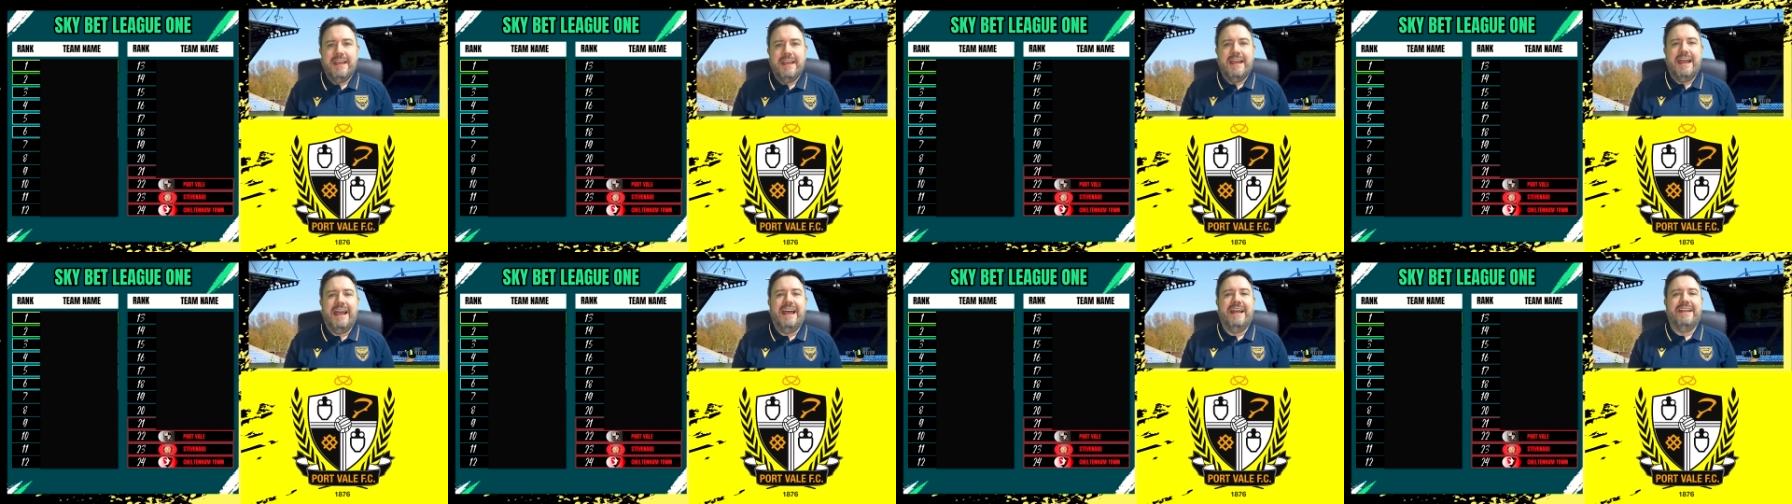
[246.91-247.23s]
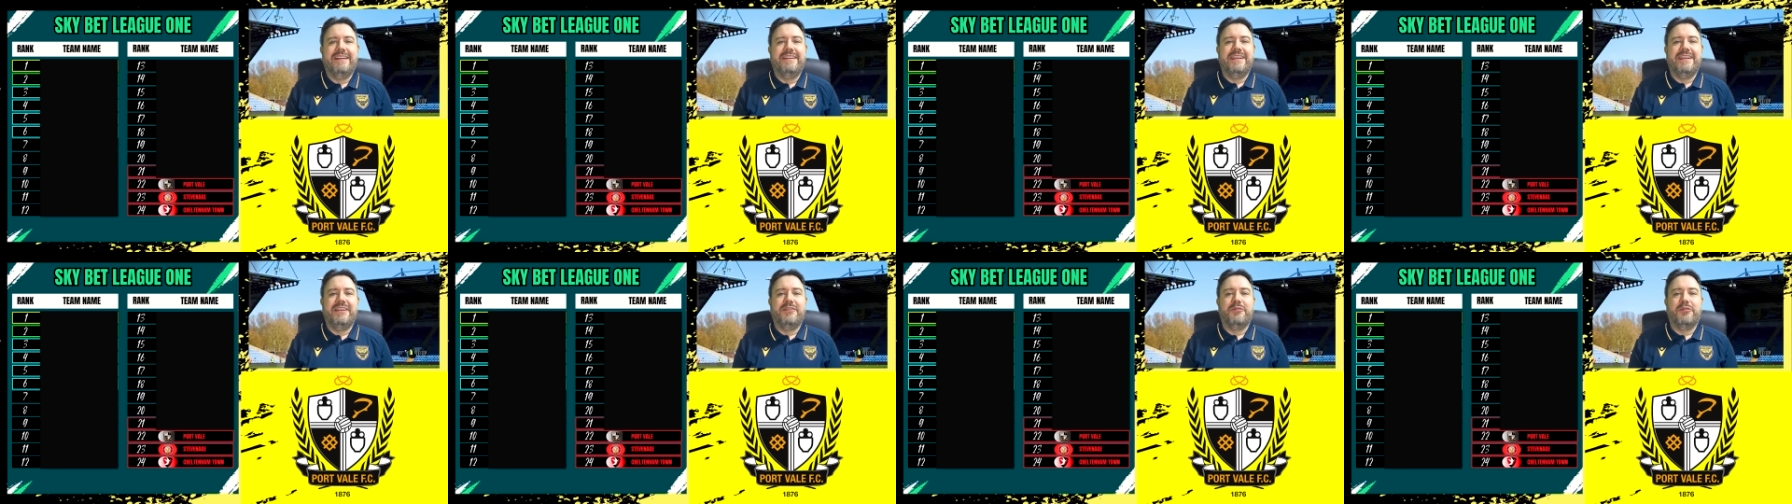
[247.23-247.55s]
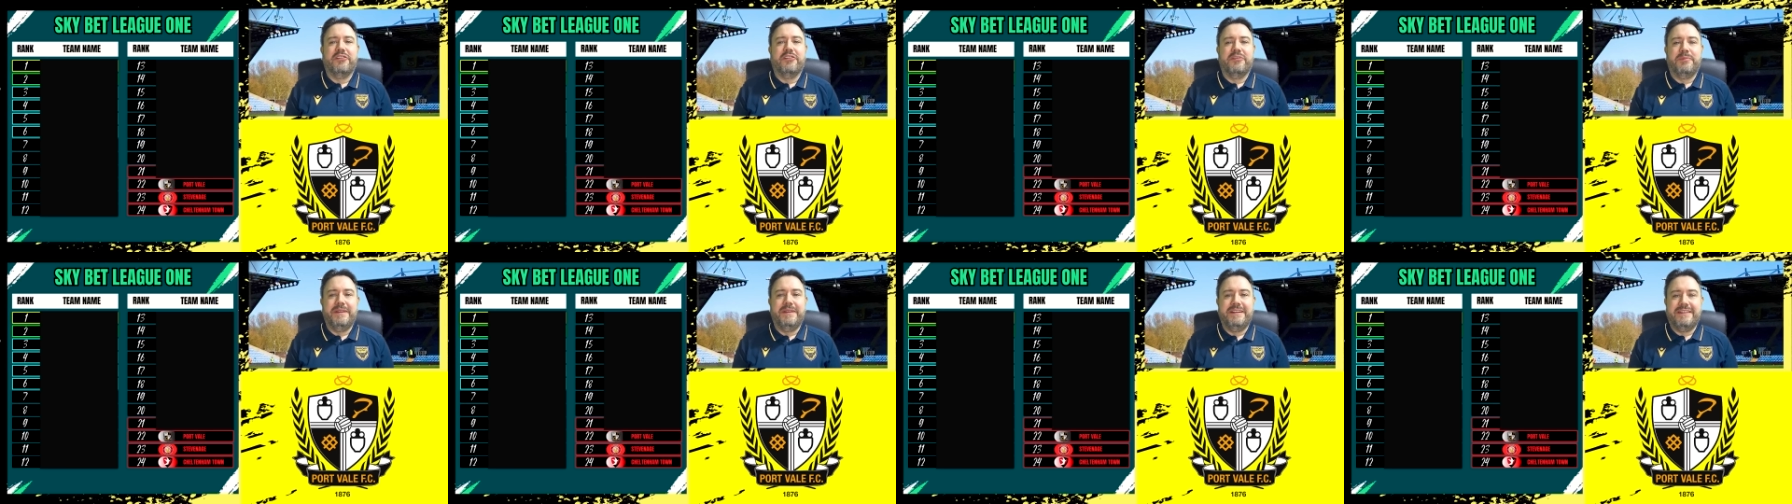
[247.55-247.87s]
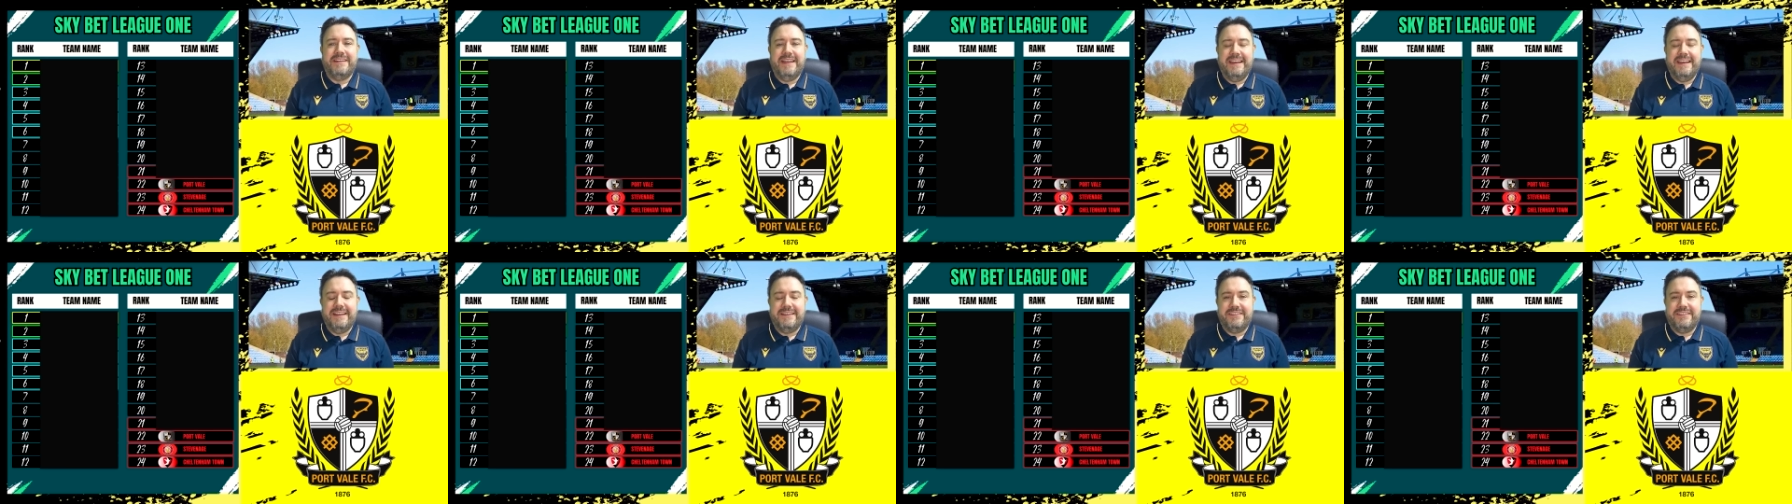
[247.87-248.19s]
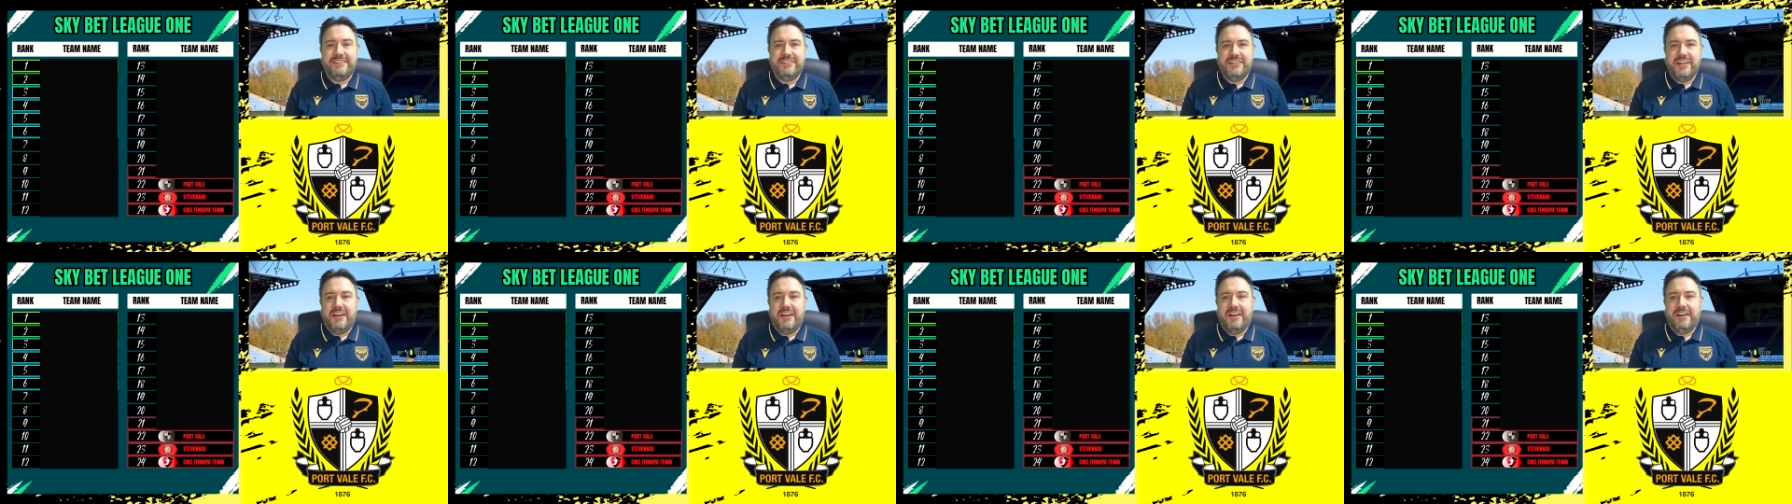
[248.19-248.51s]
Andy Crosby takes
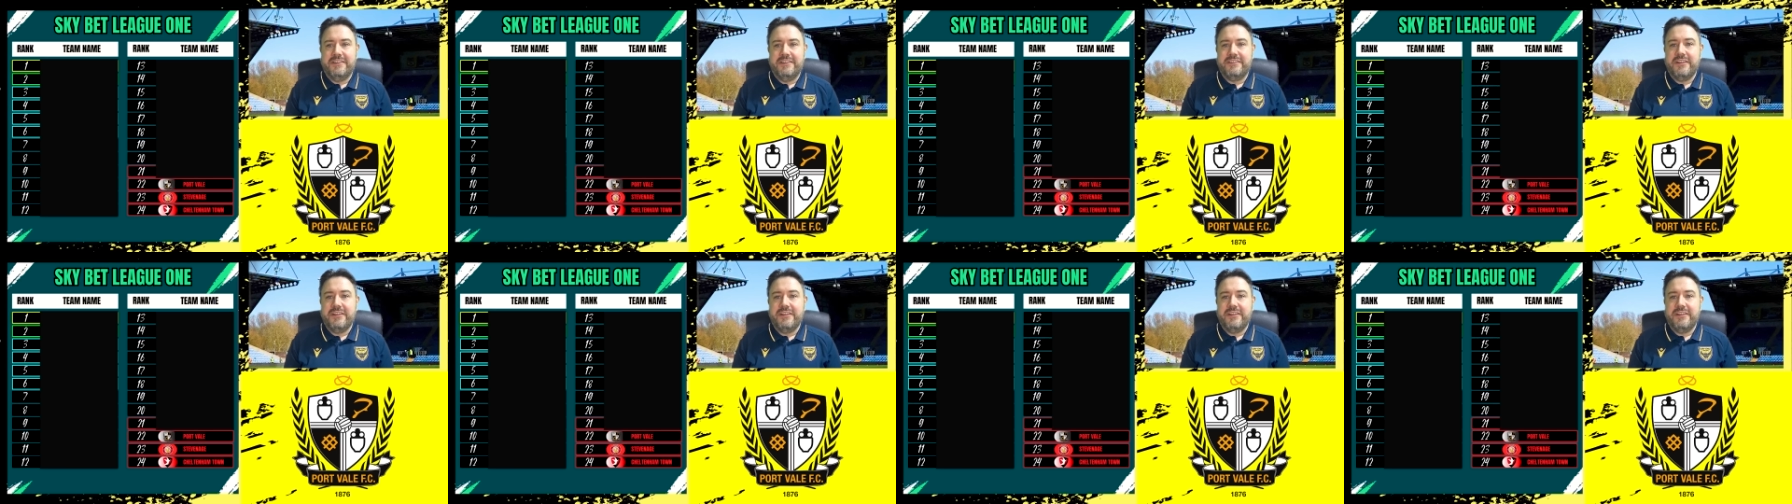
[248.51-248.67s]
charge